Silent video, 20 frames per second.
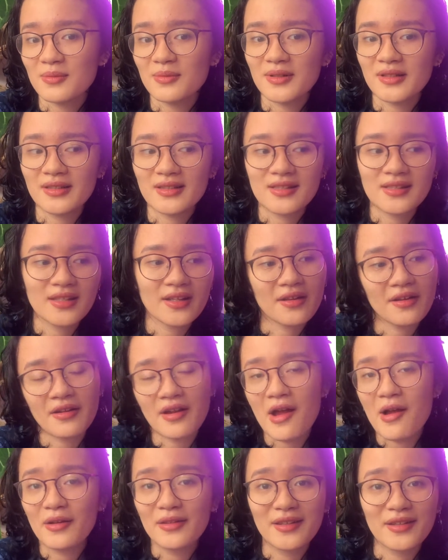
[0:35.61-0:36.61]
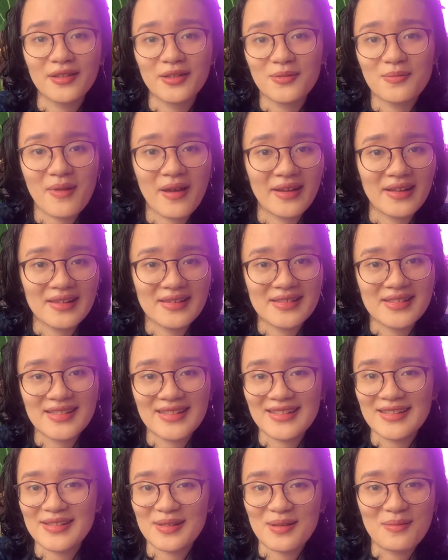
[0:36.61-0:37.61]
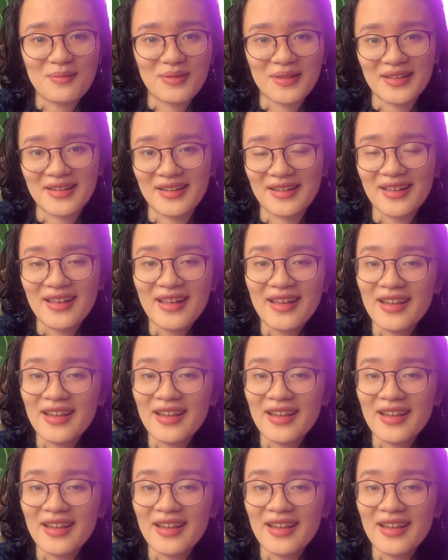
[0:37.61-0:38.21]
but stick around and you might see something